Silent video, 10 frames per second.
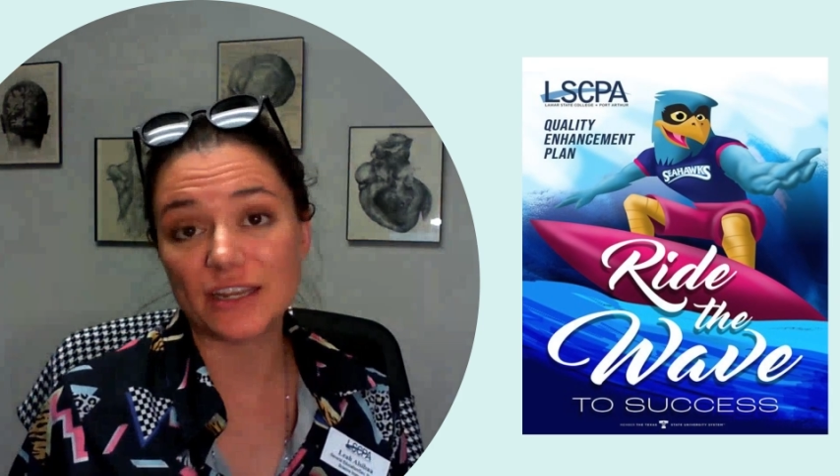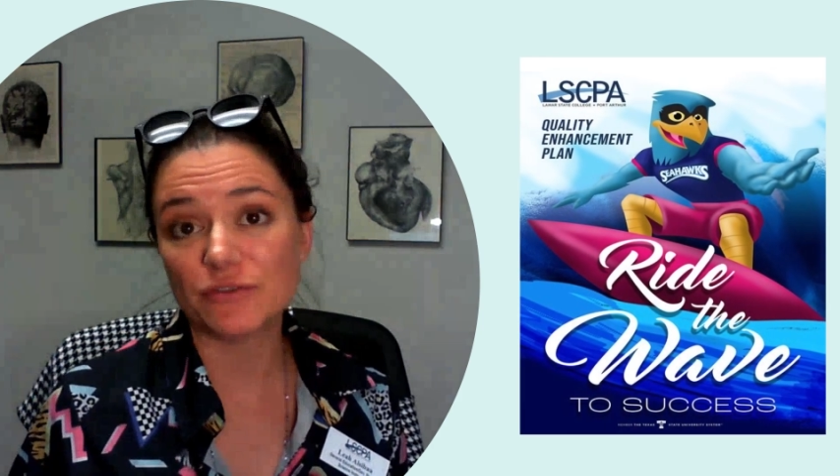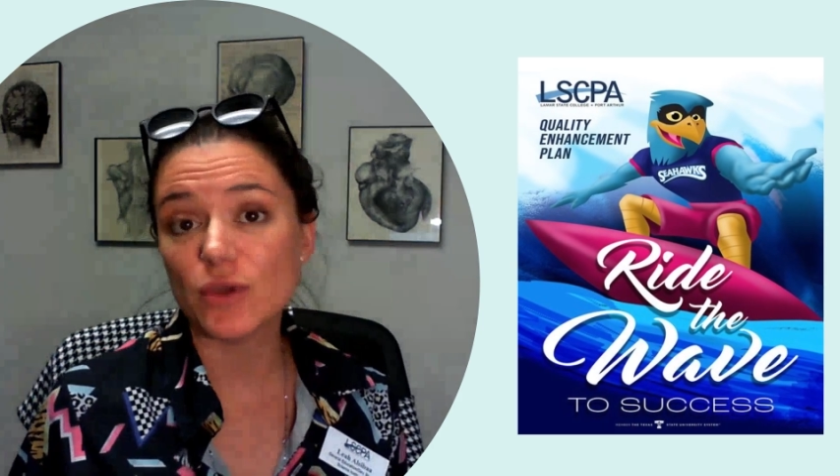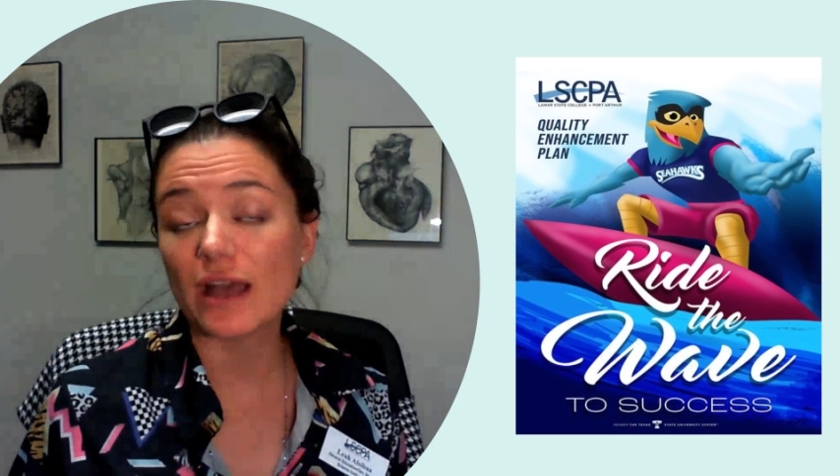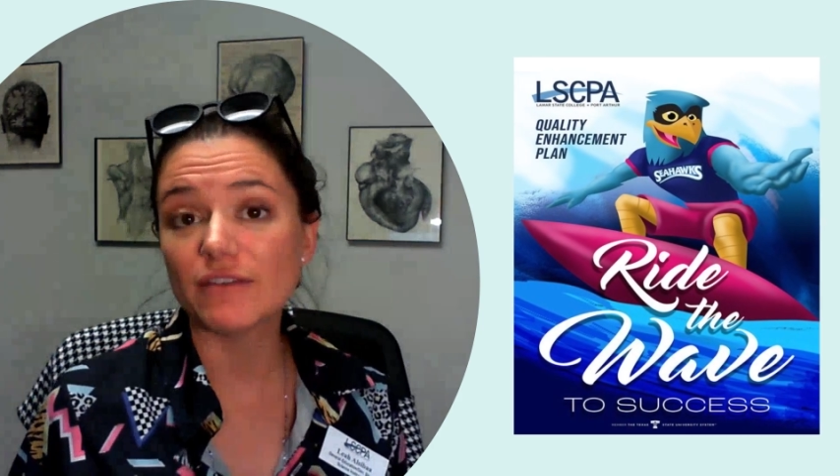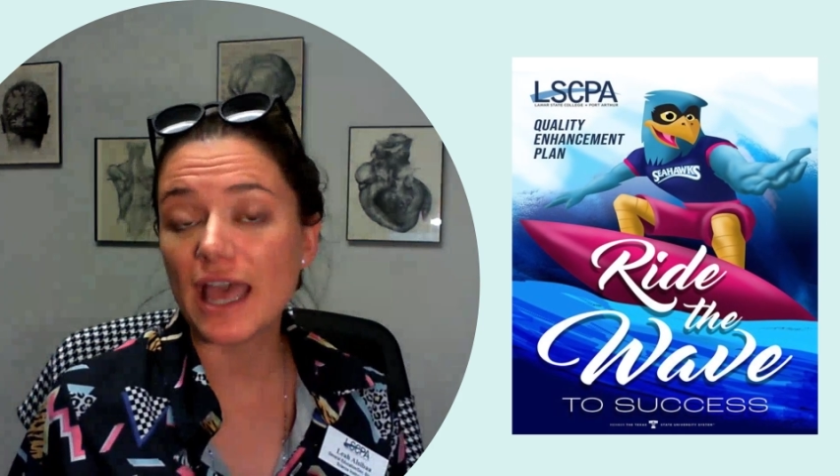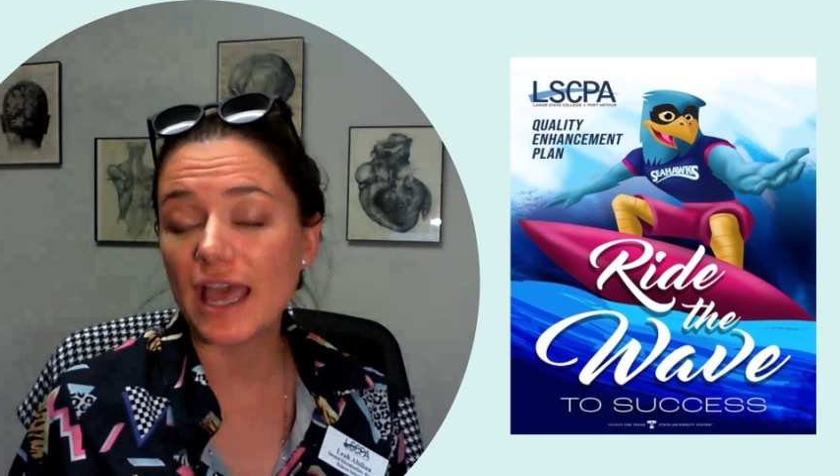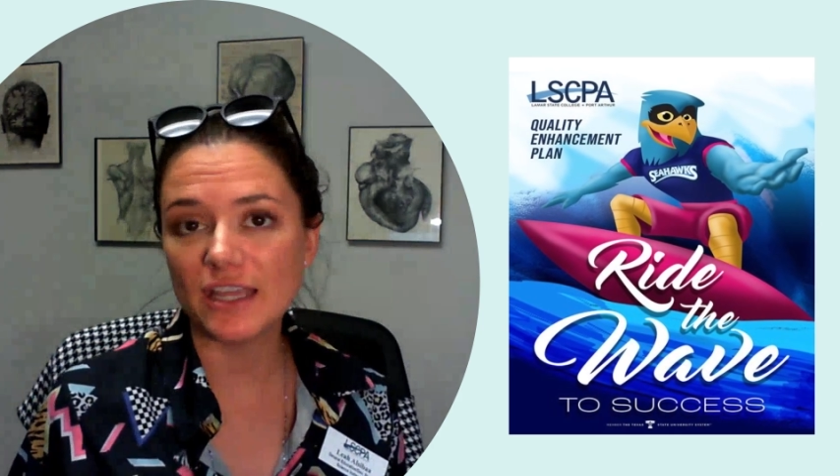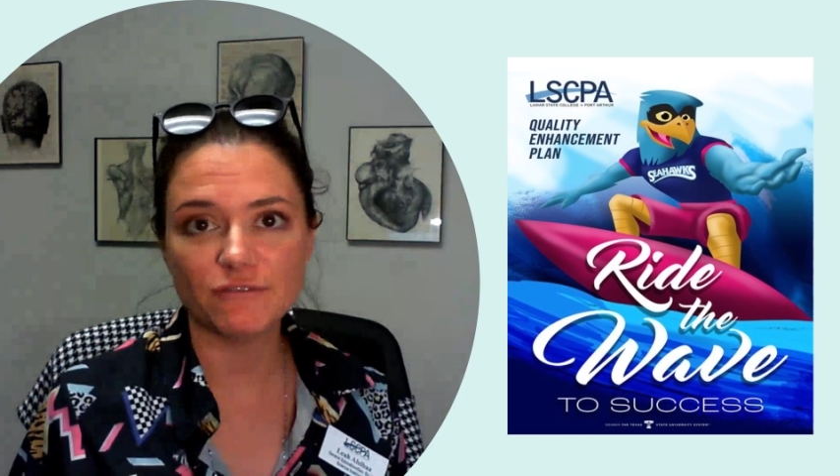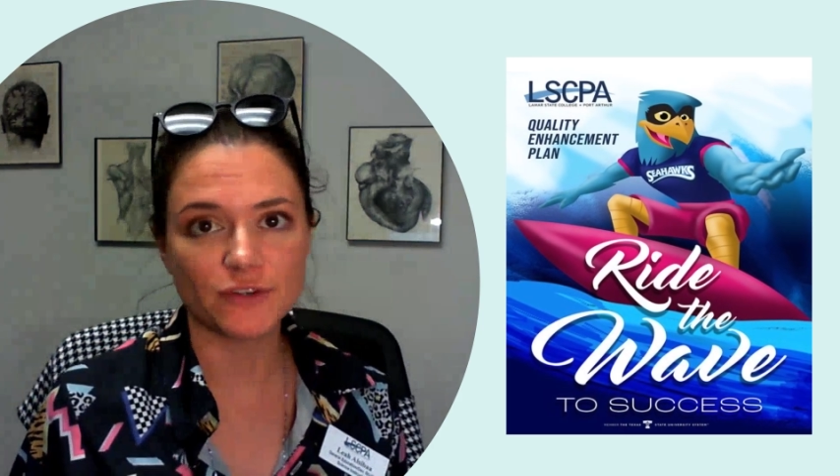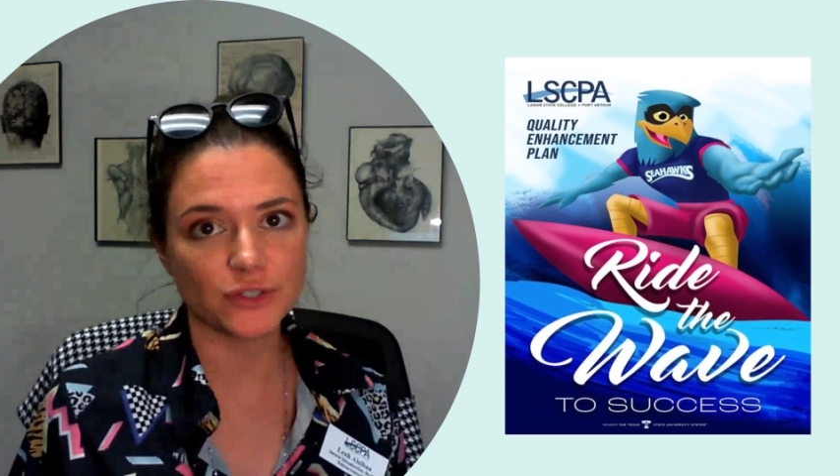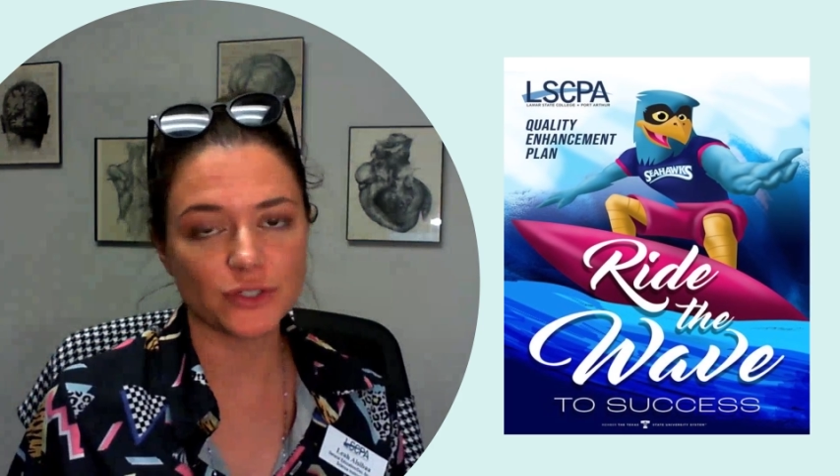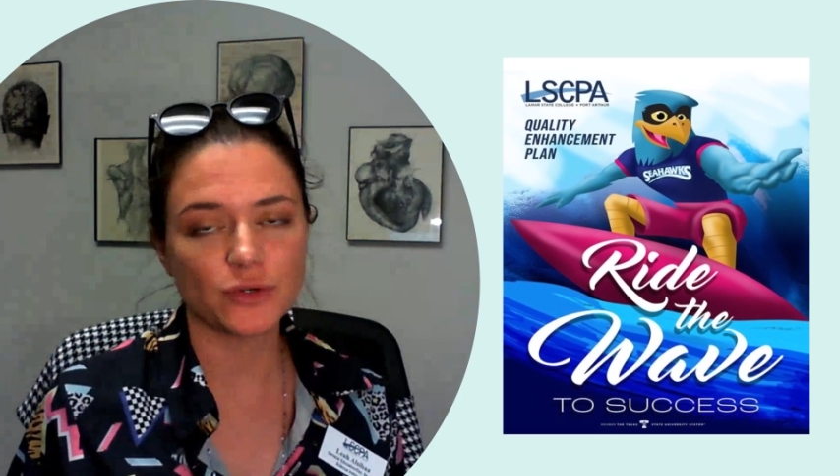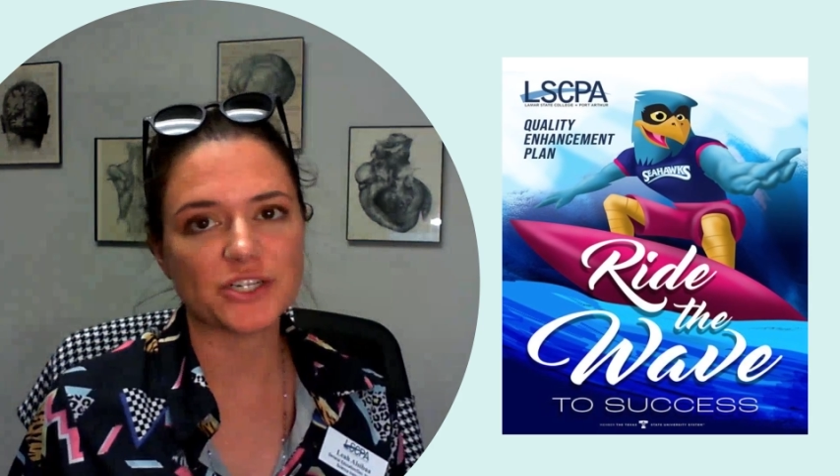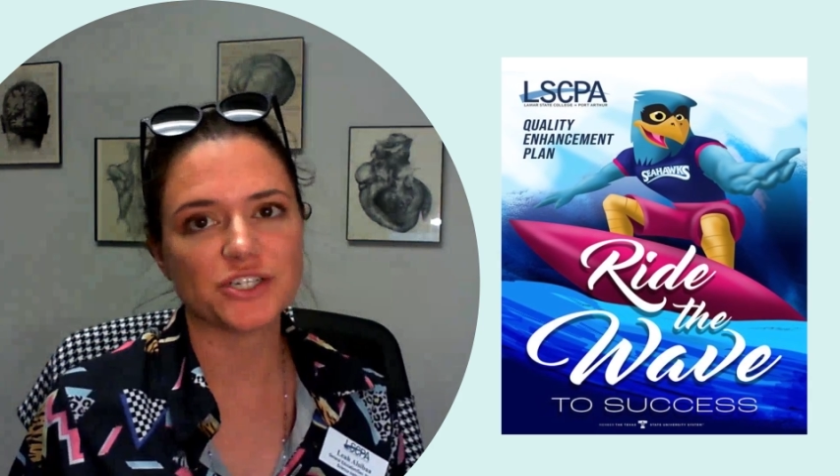And if you have any
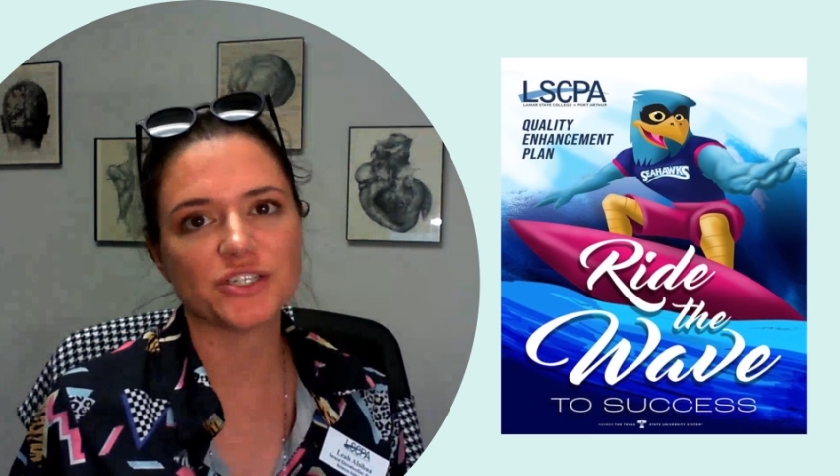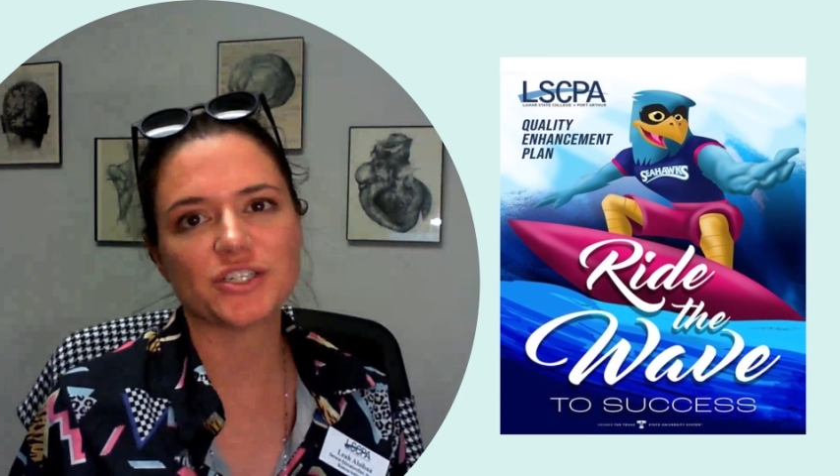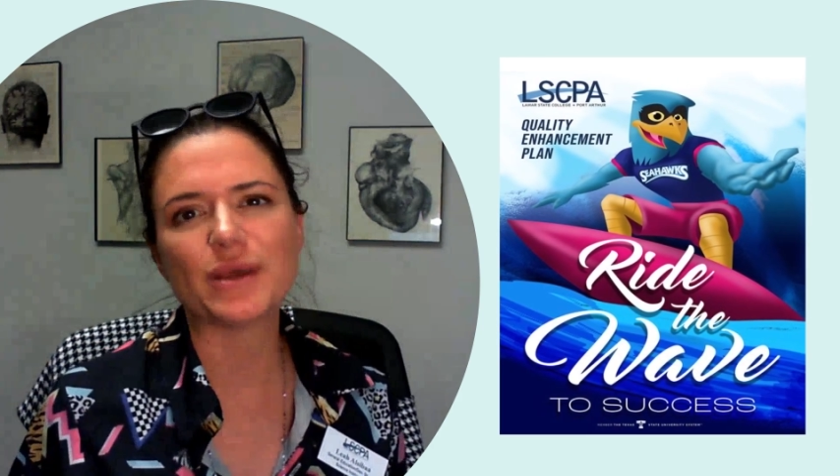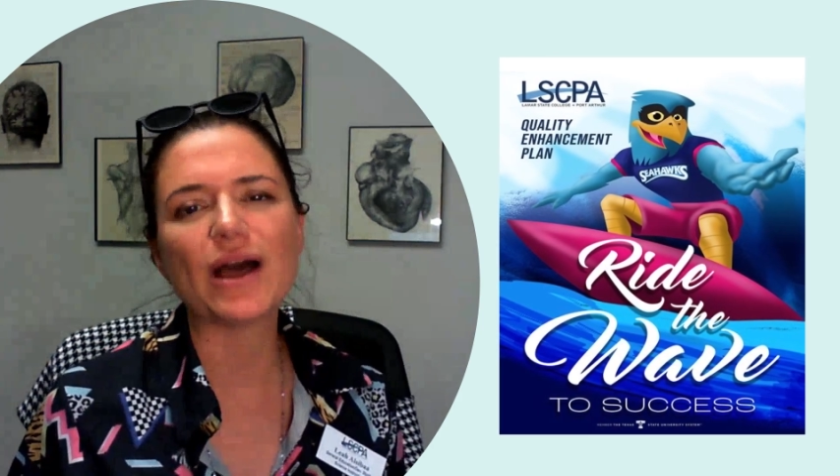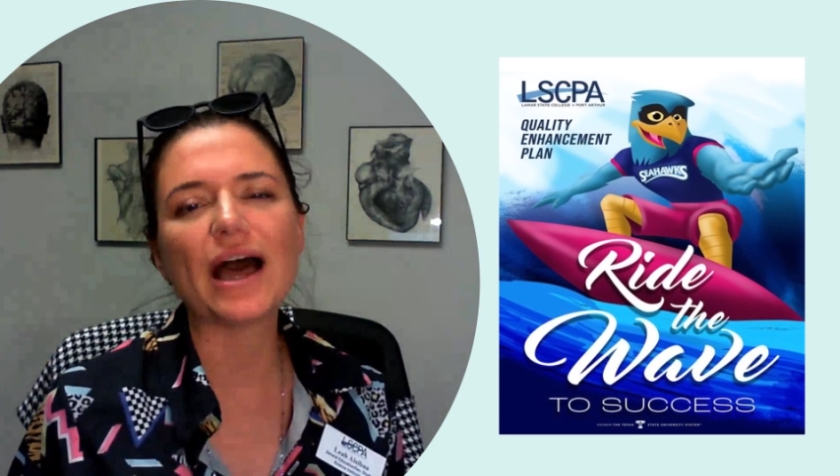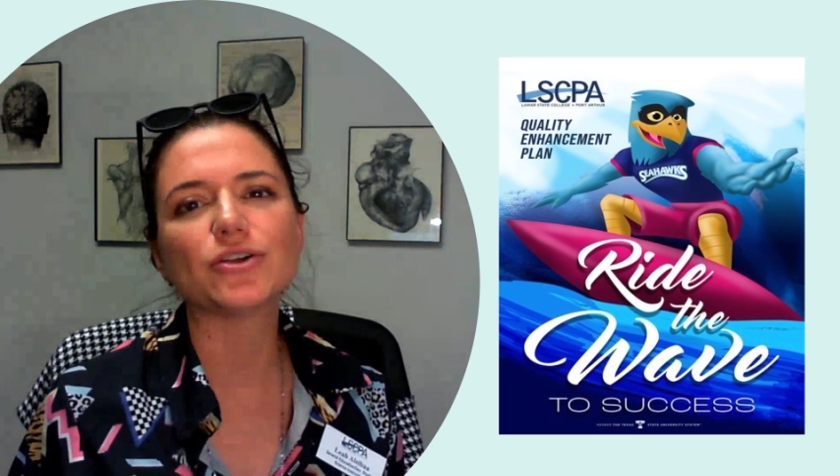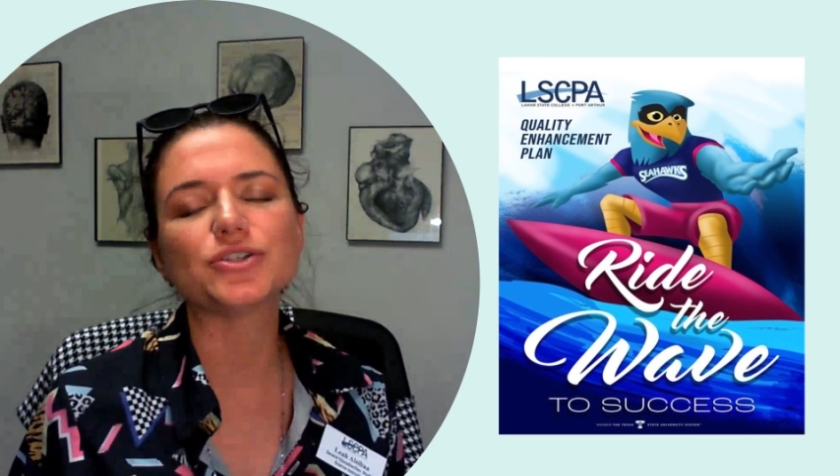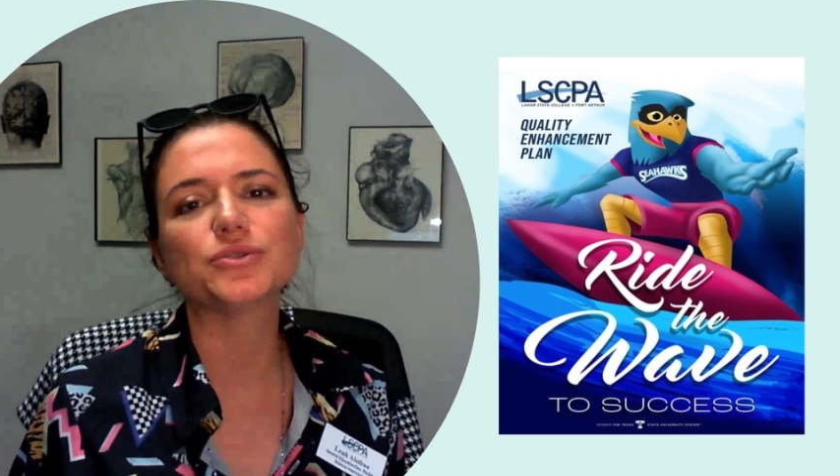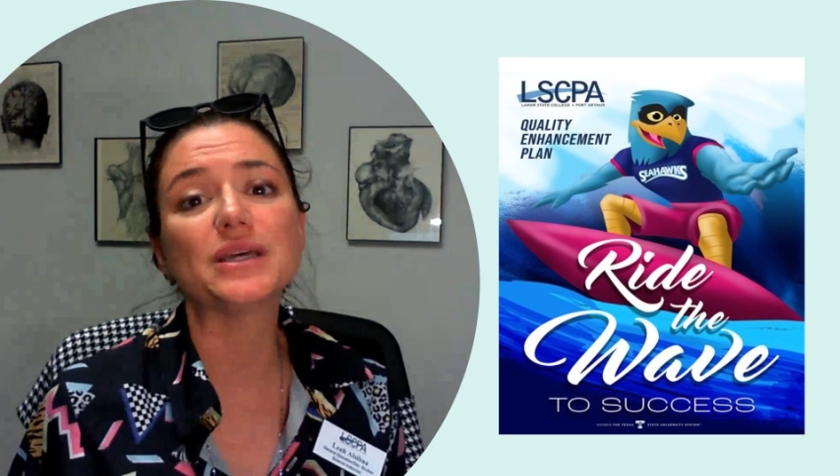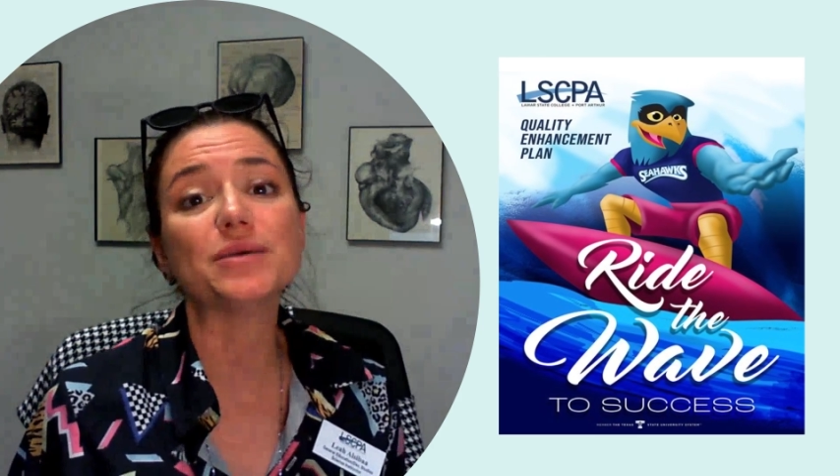further questions about how to